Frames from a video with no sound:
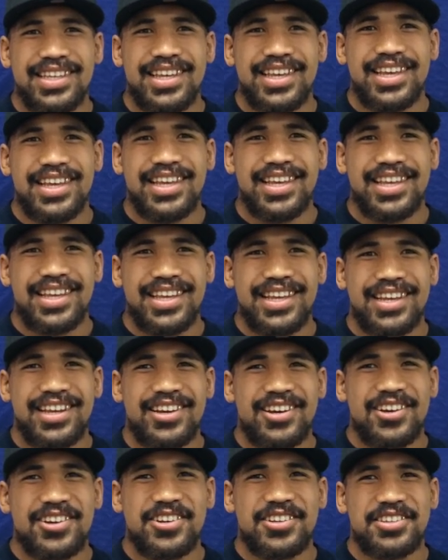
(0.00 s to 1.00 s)
Yeah,
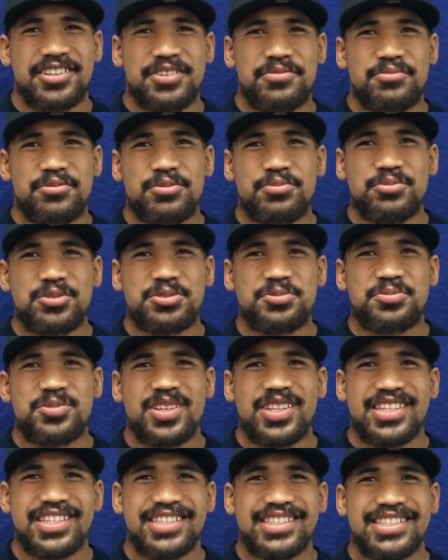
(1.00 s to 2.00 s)
I've got the Bromwich
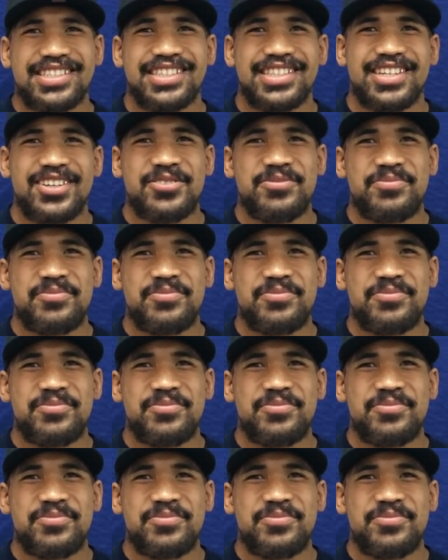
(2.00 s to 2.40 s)
brothers.